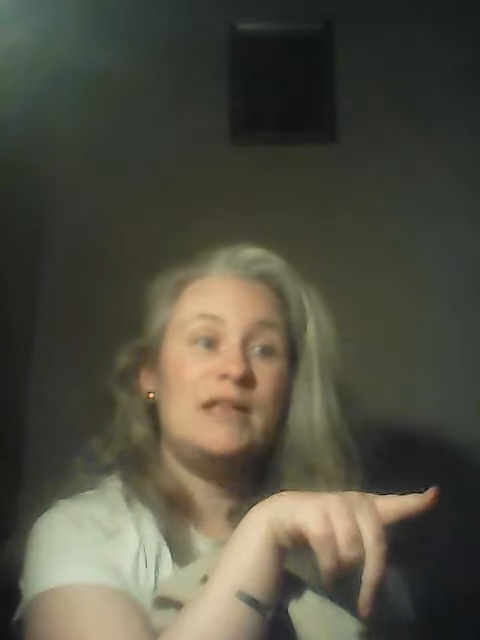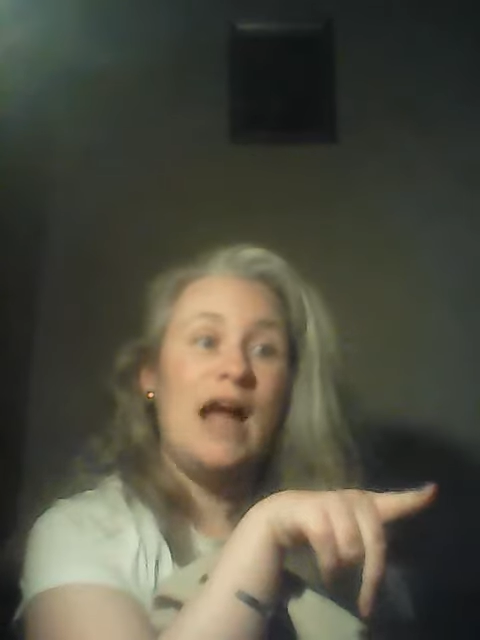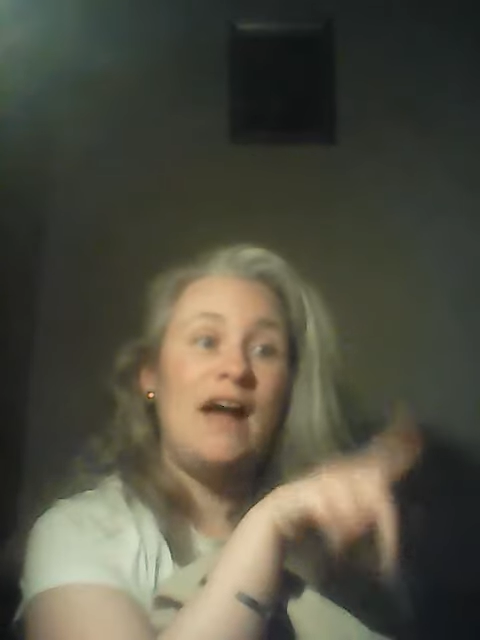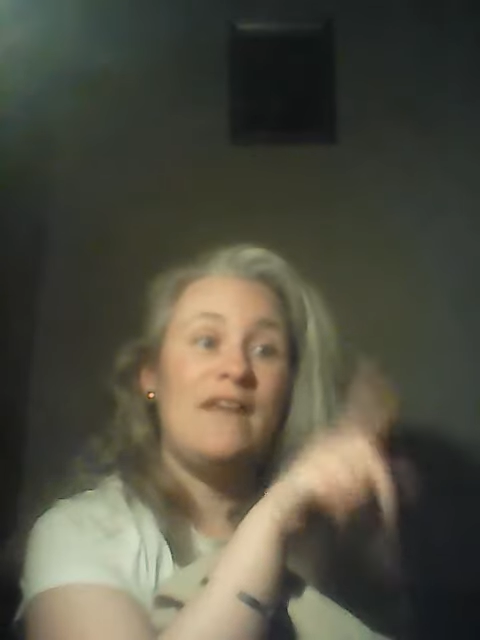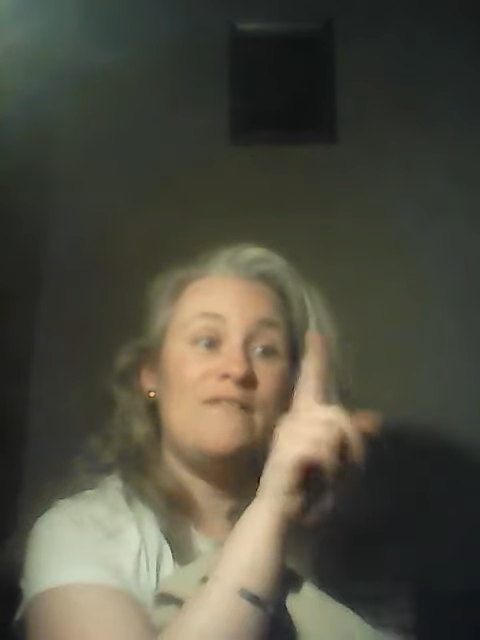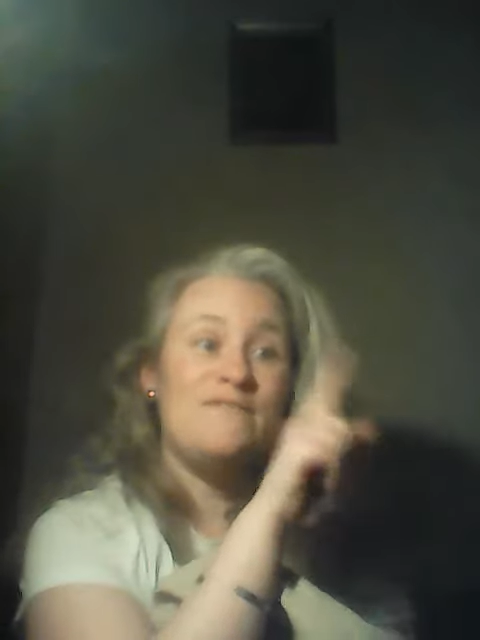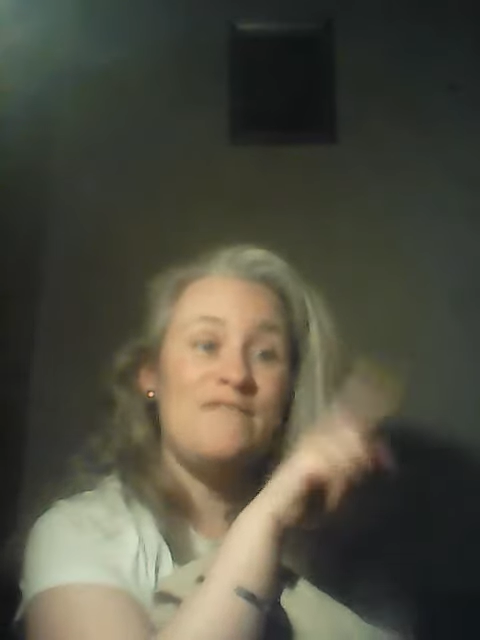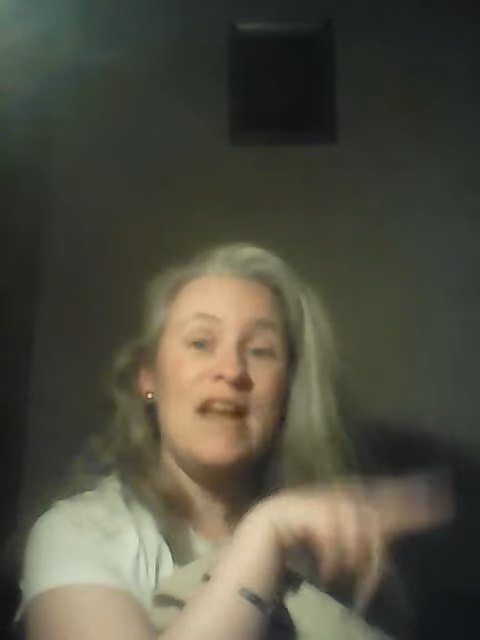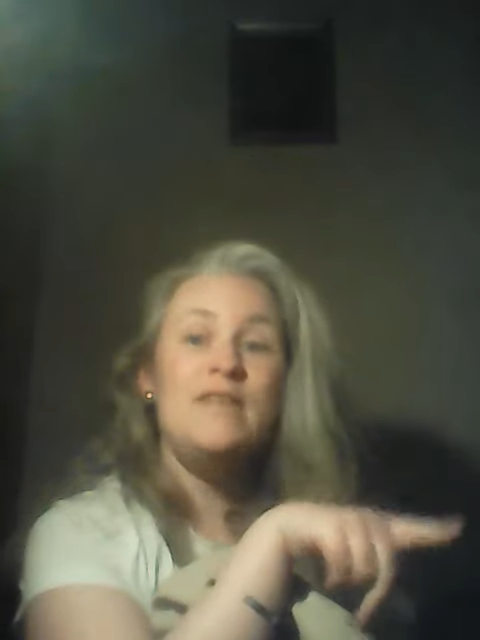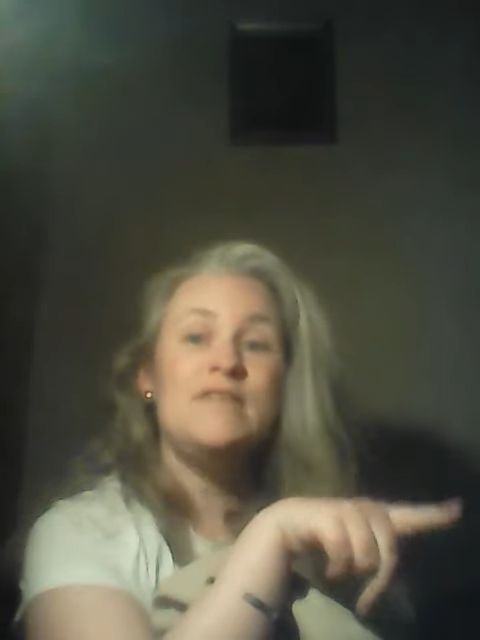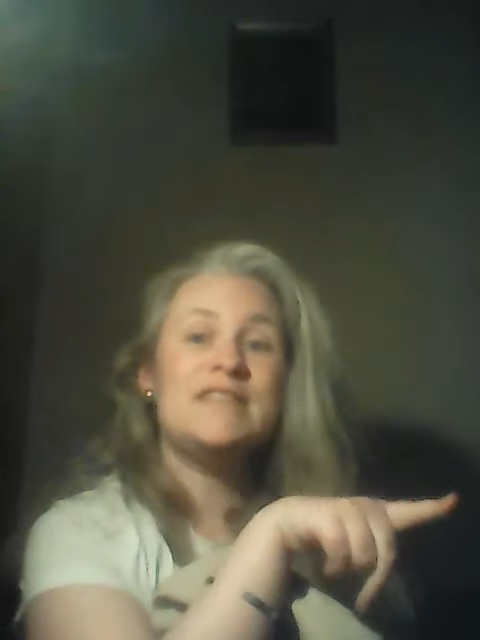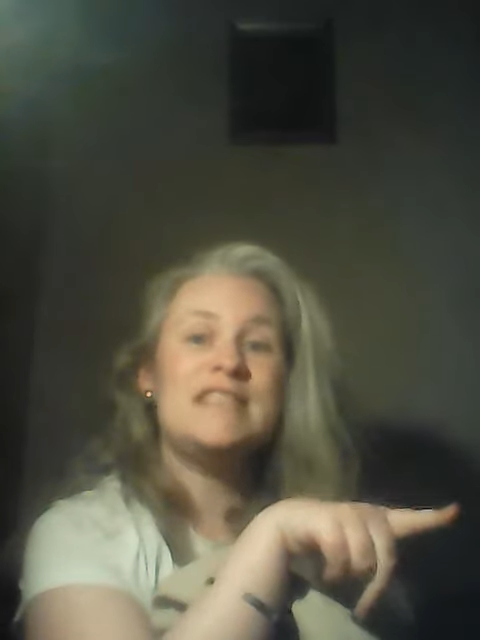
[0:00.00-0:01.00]
I
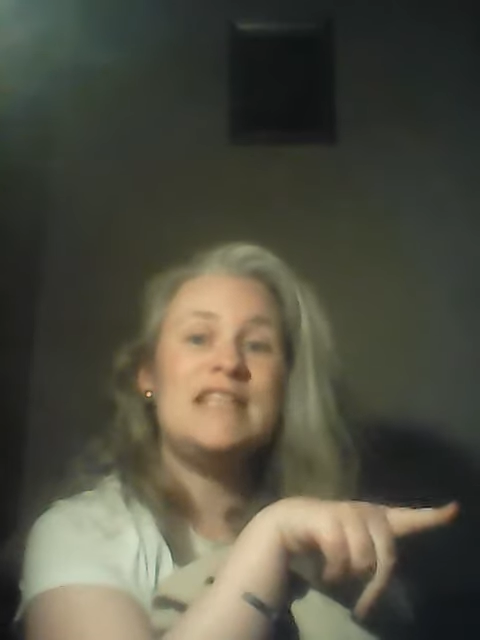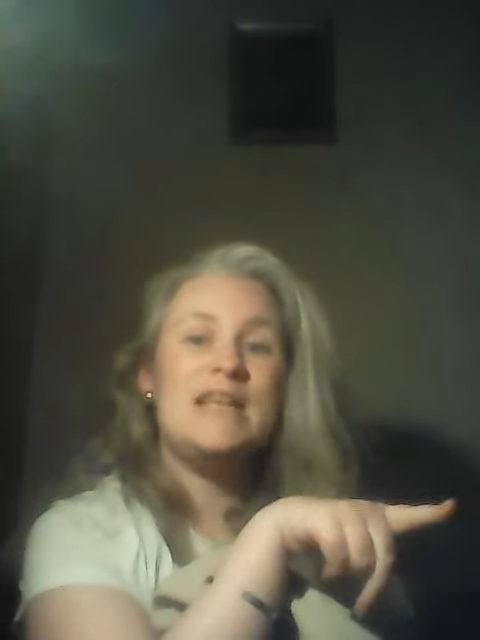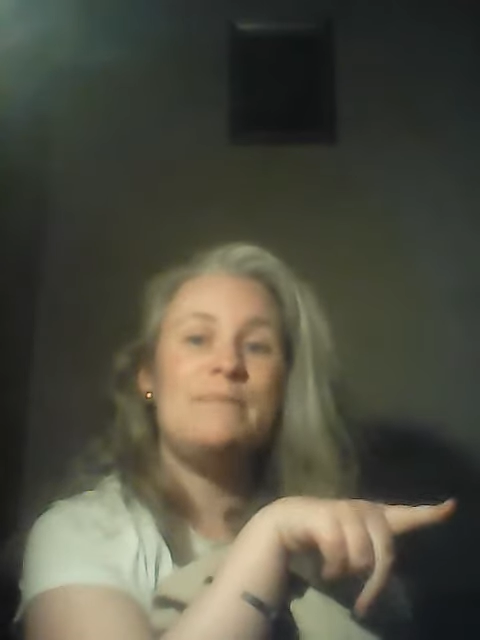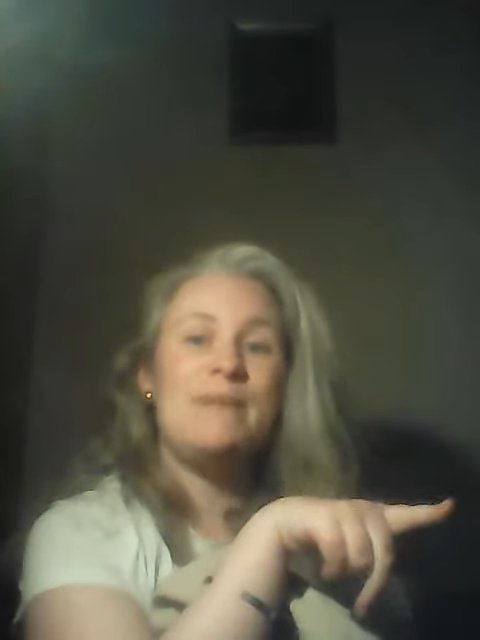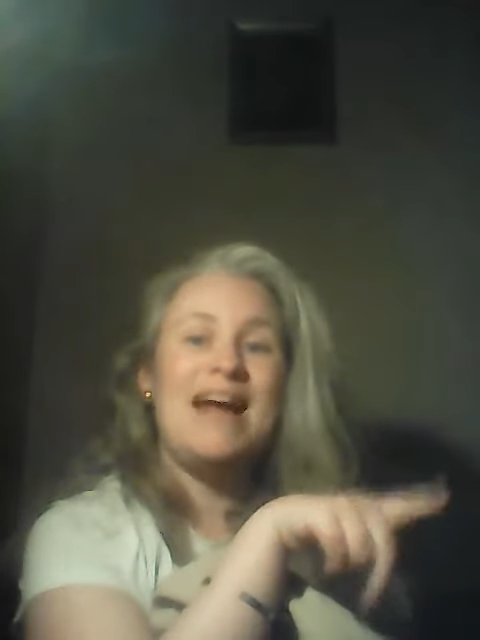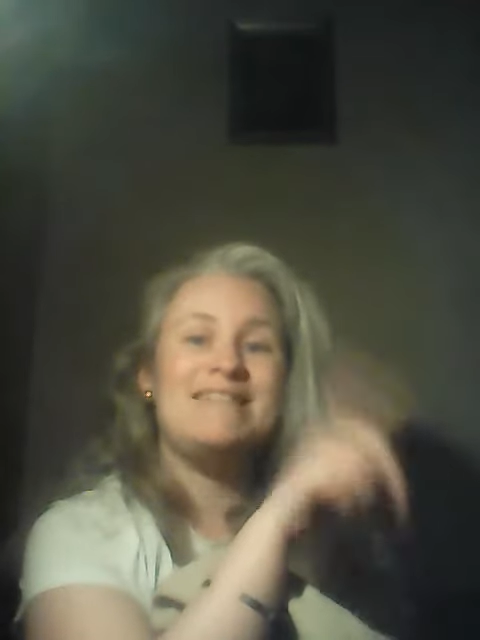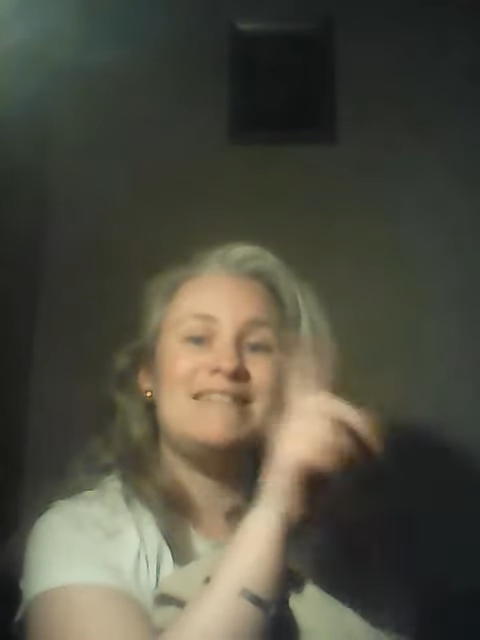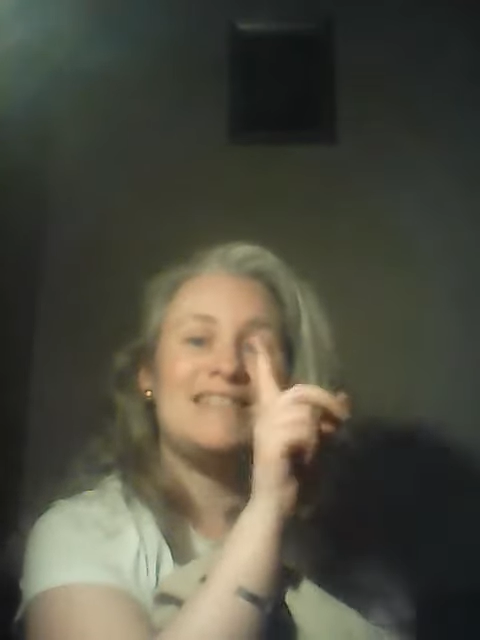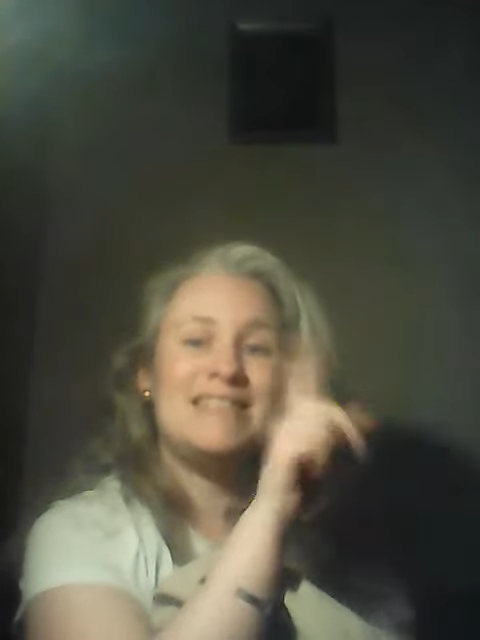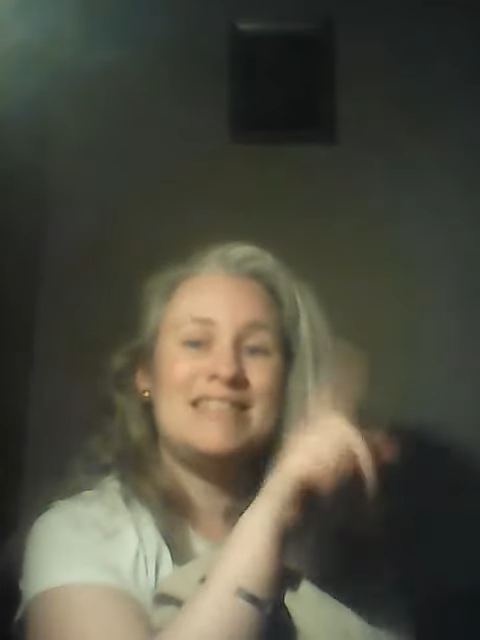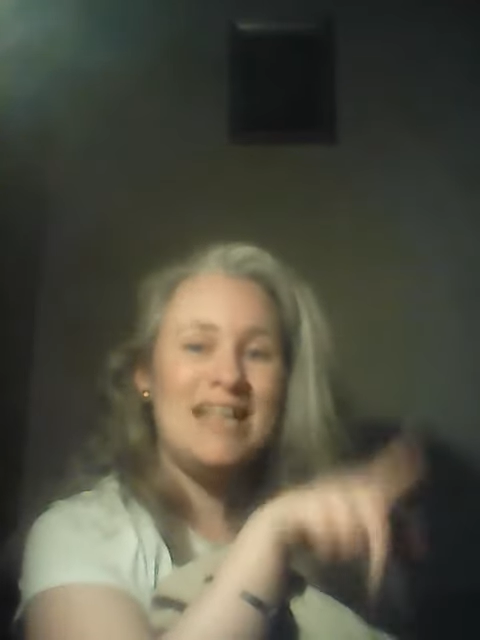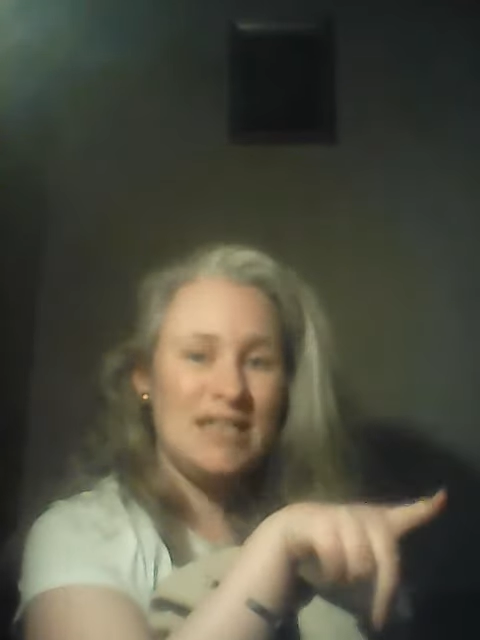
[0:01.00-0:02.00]
fell asleep at
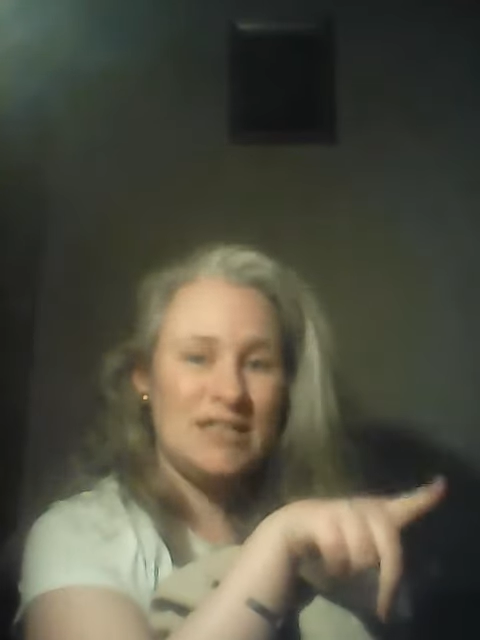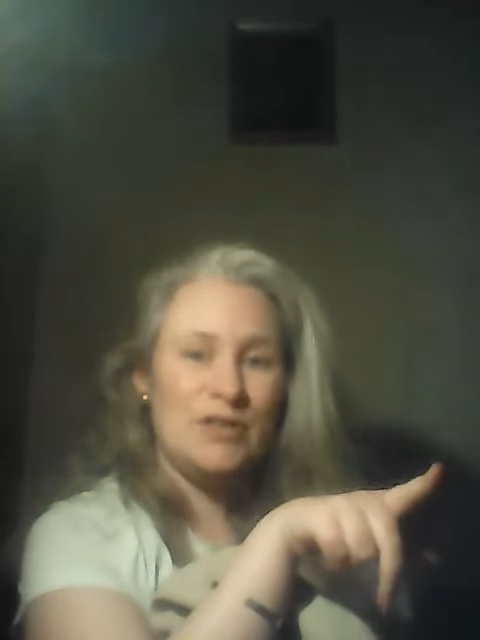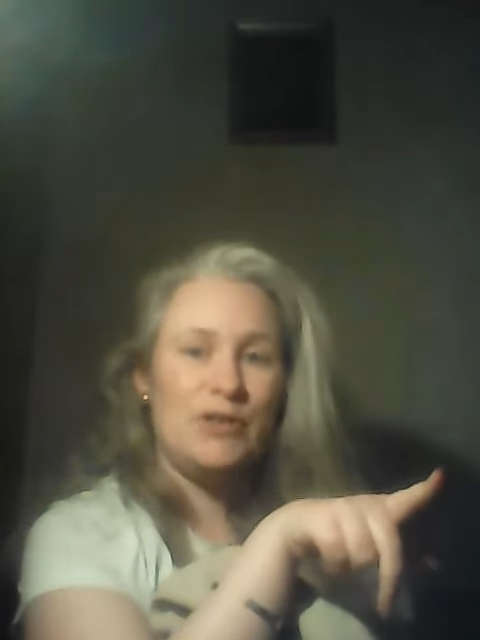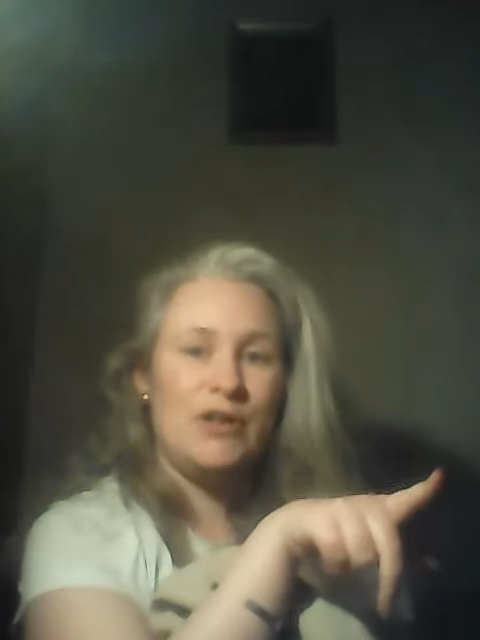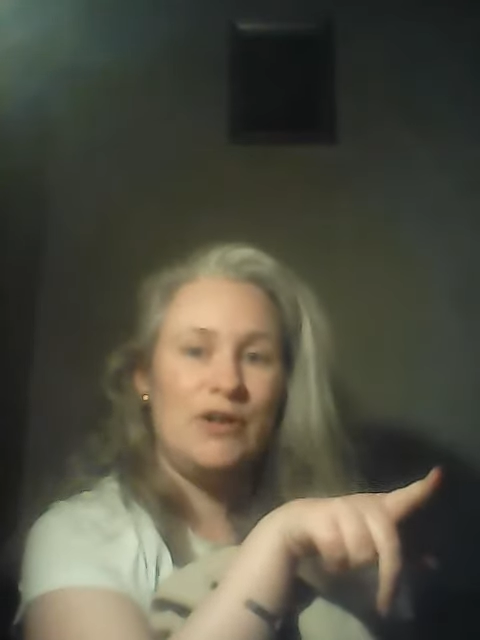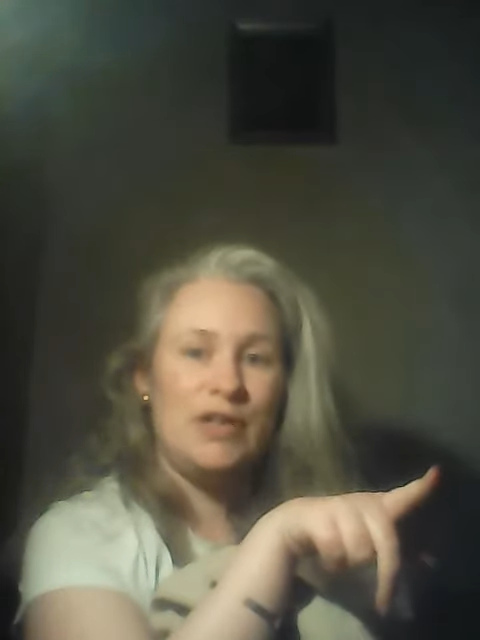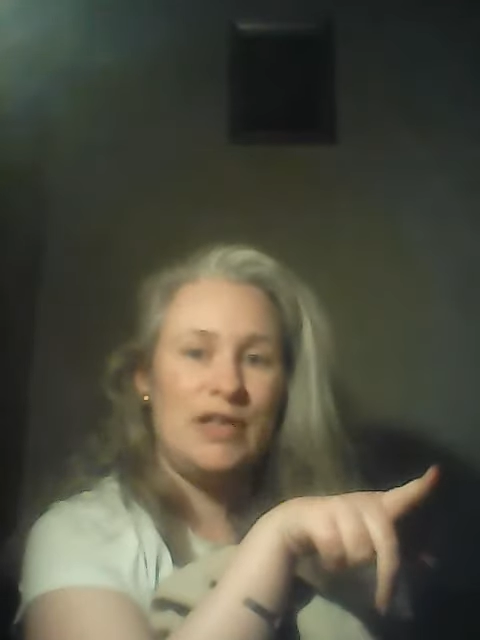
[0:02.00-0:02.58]
6 o'clock